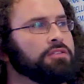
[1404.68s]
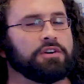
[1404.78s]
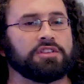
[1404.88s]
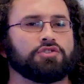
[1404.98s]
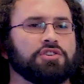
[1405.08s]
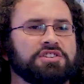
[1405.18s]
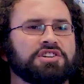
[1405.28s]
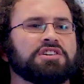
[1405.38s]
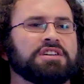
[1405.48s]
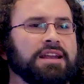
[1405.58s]
You've got the
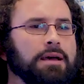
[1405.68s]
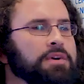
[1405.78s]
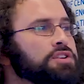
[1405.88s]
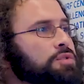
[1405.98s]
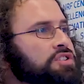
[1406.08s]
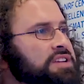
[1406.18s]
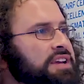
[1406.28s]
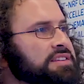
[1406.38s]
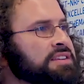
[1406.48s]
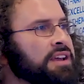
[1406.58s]
transition dynamics, which
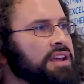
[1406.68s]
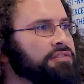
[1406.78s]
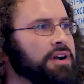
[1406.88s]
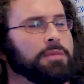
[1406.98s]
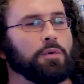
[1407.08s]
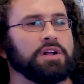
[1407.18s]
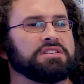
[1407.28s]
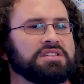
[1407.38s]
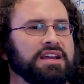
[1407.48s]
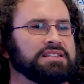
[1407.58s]
says if I'm in
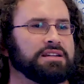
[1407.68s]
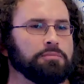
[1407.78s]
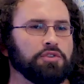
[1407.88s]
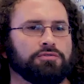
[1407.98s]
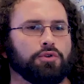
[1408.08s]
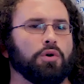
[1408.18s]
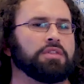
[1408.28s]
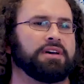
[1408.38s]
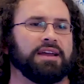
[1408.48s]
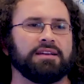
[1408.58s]
one state and I move
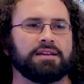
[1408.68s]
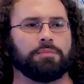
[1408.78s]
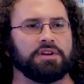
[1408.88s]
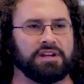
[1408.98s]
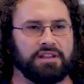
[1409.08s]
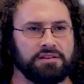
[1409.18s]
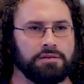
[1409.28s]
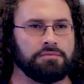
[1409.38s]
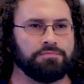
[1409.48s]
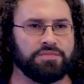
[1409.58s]
north, I end up in
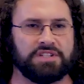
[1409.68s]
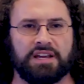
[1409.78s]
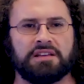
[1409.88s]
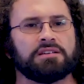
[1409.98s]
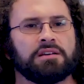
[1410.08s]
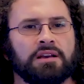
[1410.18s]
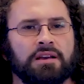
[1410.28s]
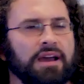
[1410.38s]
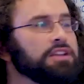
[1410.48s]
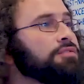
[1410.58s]
another state.
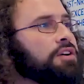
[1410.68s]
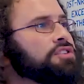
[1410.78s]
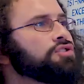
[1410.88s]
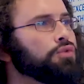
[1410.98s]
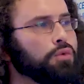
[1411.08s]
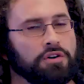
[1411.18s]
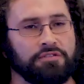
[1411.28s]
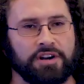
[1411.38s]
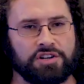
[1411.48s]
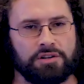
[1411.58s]
And you've got this
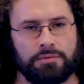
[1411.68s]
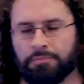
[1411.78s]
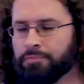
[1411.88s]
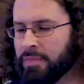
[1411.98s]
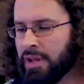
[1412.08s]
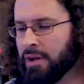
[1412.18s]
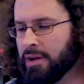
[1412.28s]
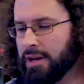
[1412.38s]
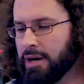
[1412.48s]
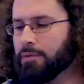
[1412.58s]
reward function.
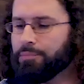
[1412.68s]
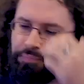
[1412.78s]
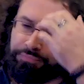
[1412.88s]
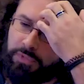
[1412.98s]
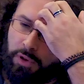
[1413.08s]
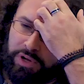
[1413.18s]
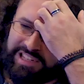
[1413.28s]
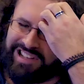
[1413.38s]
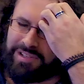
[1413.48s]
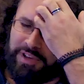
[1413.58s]
Now,
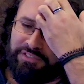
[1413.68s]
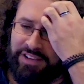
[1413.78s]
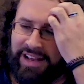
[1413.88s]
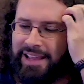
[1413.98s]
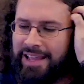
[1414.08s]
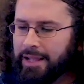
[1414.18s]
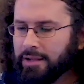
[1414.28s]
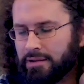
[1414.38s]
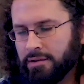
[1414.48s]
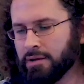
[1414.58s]
we tend to be
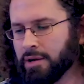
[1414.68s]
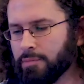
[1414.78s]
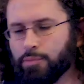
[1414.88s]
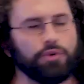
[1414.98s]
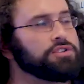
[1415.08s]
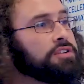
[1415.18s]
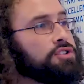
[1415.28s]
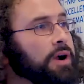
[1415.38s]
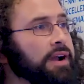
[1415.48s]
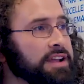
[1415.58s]
fairly
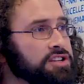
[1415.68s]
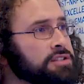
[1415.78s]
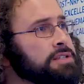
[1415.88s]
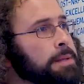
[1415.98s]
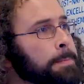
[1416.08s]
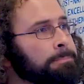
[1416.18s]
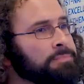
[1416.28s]
brutal to our agents